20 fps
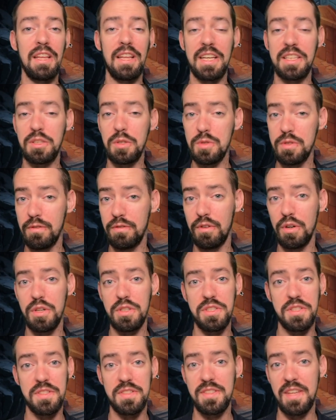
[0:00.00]
like those
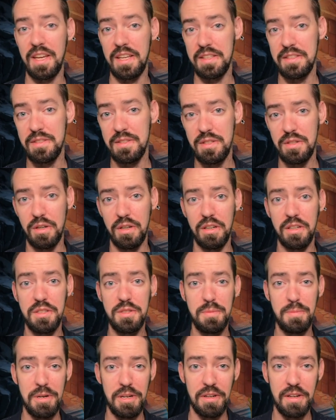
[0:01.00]
first and second star
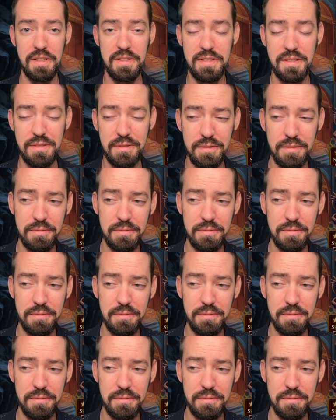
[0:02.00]
spirits.